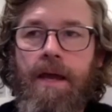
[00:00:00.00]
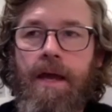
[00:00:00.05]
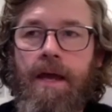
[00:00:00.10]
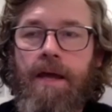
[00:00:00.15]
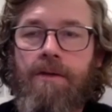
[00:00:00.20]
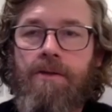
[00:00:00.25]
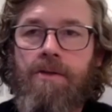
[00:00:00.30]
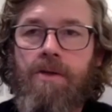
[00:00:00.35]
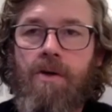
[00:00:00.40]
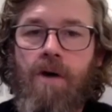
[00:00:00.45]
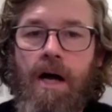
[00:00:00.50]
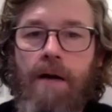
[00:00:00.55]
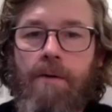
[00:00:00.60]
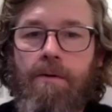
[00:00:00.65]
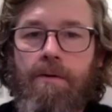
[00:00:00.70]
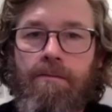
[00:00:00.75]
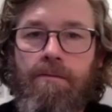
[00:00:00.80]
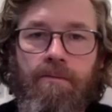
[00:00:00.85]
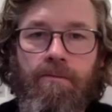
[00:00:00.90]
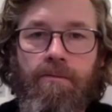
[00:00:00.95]
And so I
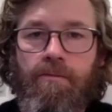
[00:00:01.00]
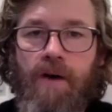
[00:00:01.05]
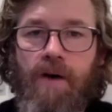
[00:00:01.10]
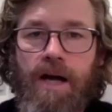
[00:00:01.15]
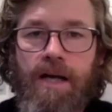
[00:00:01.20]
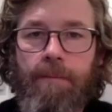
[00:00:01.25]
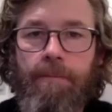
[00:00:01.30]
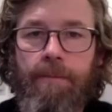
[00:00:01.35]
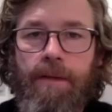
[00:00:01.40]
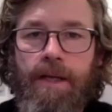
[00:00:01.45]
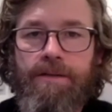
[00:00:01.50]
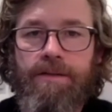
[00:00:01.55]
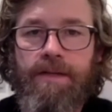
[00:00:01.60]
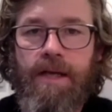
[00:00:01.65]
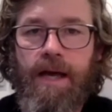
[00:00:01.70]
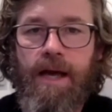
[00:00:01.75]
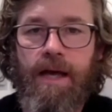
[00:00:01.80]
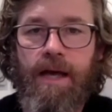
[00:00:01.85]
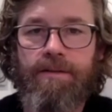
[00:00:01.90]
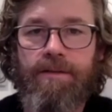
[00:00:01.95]
would find a place
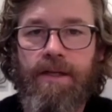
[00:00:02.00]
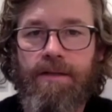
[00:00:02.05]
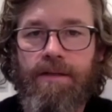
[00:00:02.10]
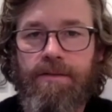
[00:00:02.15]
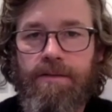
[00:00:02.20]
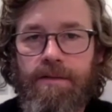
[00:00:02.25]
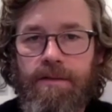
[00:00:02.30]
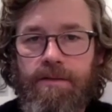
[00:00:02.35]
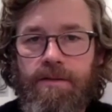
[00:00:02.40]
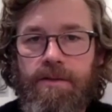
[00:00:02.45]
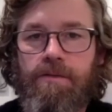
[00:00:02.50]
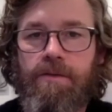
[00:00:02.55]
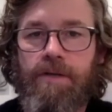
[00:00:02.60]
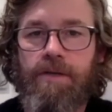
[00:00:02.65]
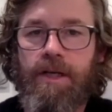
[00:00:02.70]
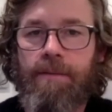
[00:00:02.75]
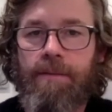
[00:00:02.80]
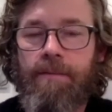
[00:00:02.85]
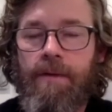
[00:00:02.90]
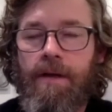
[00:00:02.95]
to access the
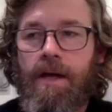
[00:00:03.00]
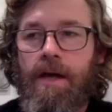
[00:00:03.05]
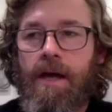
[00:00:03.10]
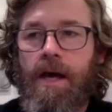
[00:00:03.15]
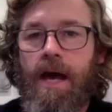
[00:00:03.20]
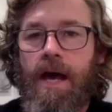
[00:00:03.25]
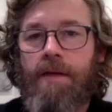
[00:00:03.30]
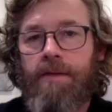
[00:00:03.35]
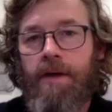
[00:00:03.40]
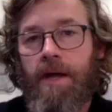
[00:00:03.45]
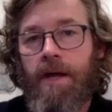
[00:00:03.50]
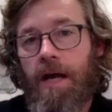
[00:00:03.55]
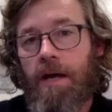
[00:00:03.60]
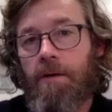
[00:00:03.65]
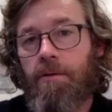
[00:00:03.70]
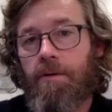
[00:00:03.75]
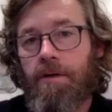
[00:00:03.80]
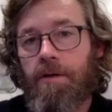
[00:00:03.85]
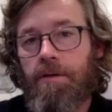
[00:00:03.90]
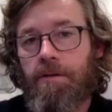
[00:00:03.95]
stream, and then I
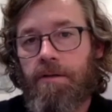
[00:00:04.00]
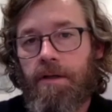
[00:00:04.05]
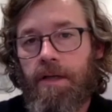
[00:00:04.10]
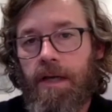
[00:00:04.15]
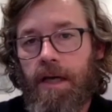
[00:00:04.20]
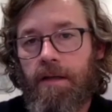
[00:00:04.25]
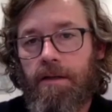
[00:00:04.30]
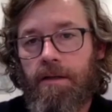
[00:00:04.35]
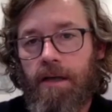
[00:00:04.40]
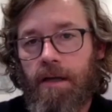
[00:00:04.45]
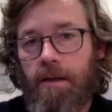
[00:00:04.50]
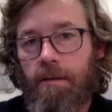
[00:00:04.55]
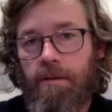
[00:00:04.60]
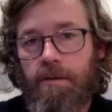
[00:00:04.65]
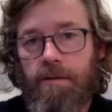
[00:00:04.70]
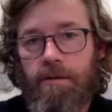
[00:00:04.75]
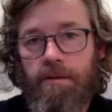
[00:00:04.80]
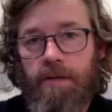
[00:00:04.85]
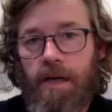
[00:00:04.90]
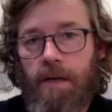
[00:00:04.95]
would get
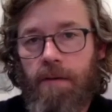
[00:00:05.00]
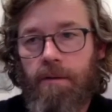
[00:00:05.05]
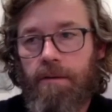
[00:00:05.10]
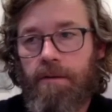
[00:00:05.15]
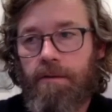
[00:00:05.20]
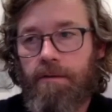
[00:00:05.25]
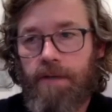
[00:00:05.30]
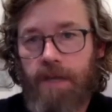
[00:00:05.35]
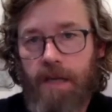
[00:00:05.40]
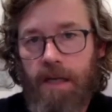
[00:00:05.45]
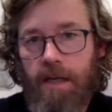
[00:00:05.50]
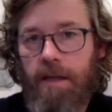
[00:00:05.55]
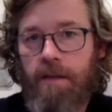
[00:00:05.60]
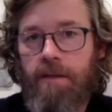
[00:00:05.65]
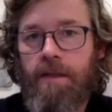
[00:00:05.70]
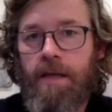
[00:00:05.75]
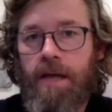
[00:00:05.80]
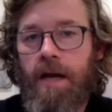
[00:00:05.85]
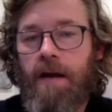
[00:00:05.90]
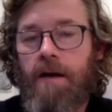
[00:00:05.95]

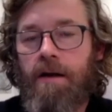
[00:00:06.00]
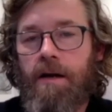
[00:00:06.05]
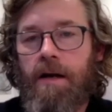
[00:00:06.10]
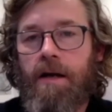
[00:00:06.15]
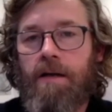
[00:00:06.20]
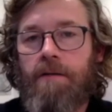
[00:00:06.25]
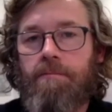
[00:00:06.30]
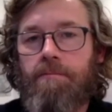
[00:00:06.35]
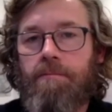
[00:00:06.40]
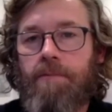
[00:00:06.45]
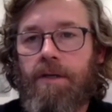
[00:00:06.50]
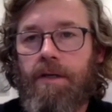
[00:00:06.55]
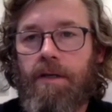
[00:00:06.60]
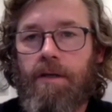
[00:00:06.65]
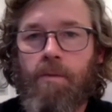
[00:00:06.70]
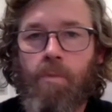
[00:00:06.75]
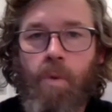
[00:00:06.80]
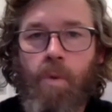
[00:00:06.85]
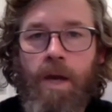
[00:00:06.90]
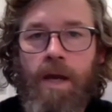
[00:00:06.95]
in there, and I'd
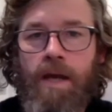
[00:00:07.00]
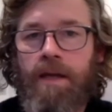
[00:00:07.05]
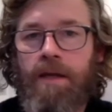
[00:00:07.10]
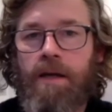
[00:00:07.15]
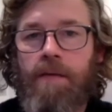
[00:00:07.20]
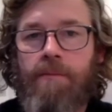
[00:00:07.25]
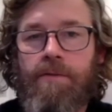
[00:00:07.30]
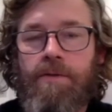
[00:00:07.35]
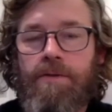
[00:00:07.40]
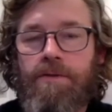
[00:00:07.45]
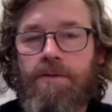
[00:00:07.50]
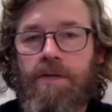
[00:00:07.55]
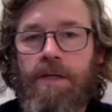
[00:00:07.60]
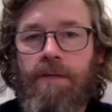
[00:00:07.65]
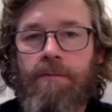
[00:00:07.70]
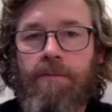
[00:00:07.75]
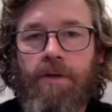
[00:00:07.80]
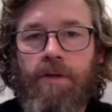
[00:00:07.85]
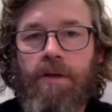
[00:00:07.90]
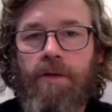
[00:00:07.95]
begin wading up the
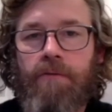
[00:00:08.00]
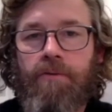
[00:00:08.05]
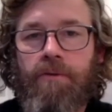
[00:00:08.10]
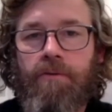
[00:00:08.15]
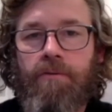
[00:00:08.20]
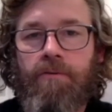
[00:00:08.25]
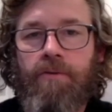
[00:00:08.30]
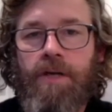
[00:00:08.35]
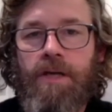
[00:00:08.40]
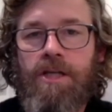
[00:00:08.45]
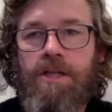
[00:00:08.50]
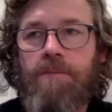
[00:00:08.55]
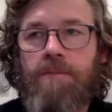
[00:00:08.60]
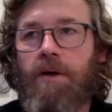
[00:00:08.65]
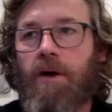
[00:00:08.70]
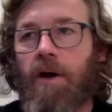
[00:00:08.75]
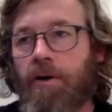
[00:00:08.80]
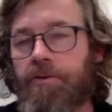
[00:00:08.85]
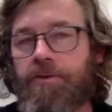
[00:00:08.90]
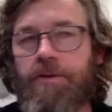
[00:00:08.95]
stream looking for fish,
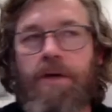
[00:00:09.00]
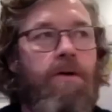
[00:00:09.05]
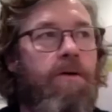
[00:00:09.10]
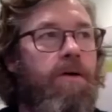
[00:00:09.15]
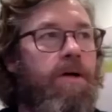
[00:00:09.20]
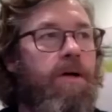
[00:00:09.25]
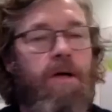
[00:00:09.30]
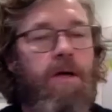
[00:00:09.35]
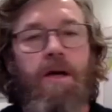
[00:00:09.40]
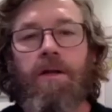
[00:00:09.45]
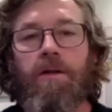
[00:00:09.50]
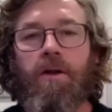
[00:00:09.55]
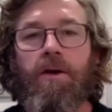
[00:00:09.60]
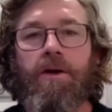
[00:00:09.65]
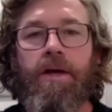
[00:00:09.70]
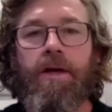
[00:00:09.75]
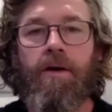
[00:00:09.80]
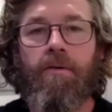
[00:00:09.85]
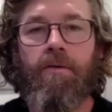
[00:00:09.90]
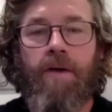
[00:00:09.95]
but also
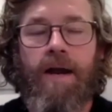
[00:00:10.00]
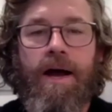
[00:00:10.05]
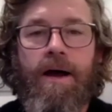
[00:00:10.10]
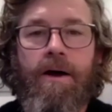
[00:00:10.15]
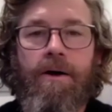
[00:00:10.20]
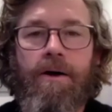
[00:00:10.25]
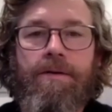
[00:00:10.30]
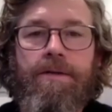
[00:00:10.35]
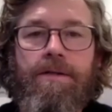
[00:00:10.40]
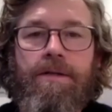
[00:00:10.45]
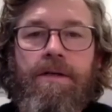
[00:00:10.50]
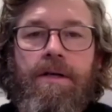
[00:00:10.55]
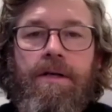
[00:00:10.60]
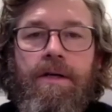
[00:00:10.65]
looking around.